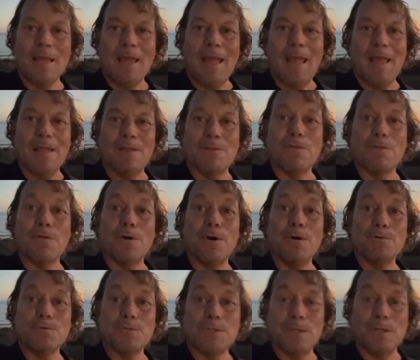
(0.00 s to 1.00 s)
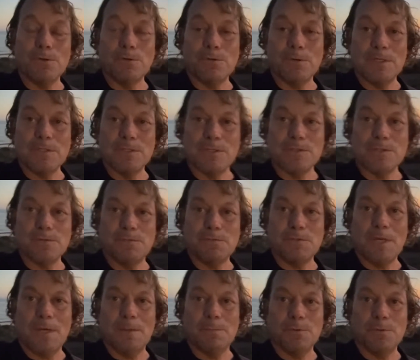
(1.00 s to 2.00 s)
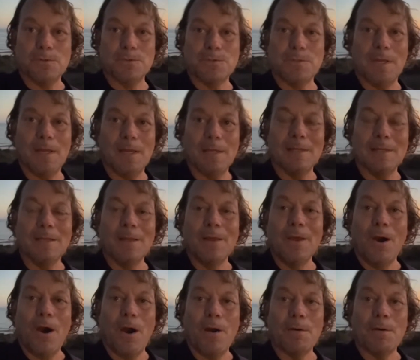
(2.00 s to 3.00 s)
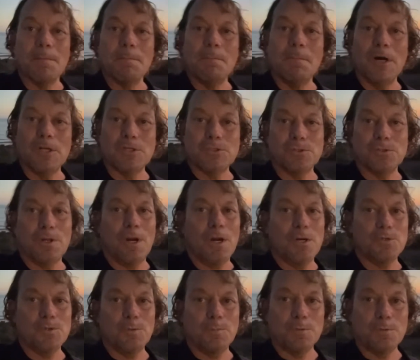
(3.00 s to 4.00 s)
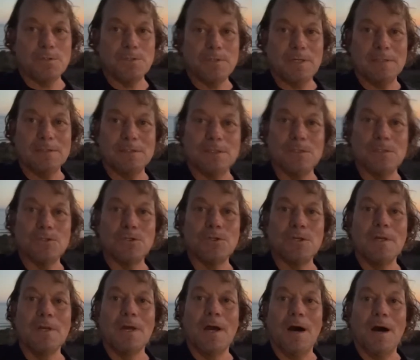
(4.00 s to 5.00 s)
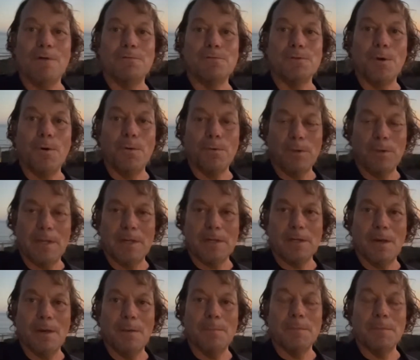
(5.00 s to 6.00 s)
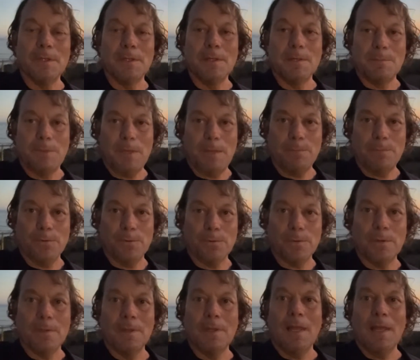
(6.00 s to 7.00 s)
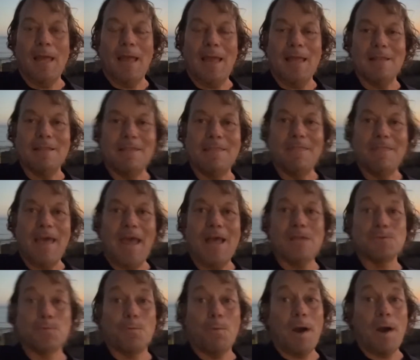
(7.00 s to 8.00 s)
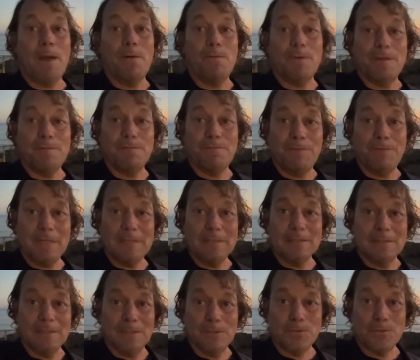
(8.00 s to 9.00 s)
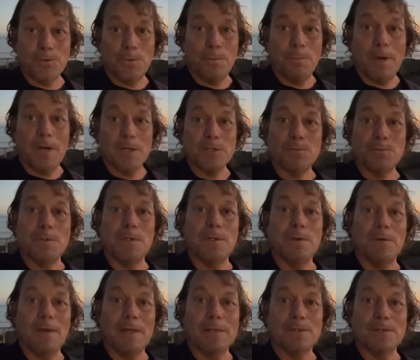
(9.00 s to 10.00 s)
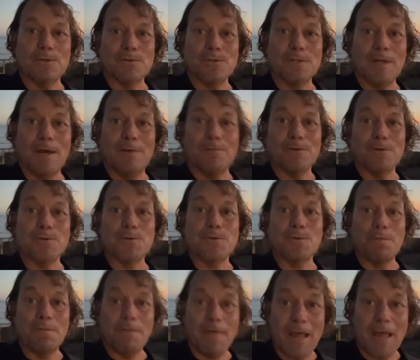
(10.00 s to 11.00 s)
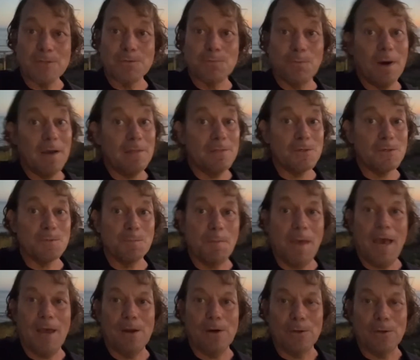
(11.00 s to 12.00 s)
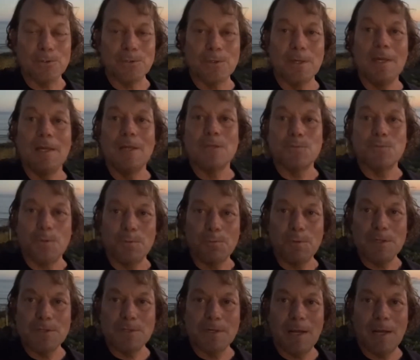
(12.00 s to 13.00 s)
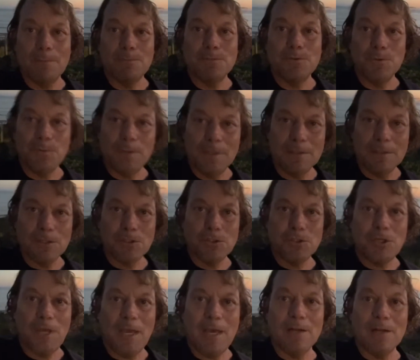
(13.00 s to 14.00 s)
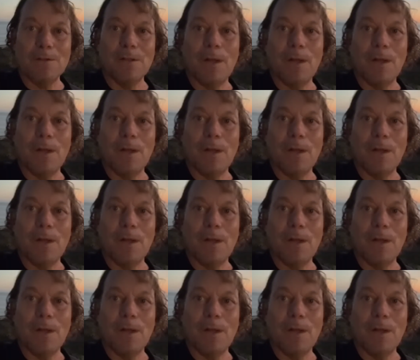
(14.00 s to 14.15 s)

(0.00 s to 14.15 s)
And those increases of 10% are a much larger percentage of lower income people. And that's why we feel it so much when you're at those levels. So that's why this matters. It's one reason I'm doing this channel.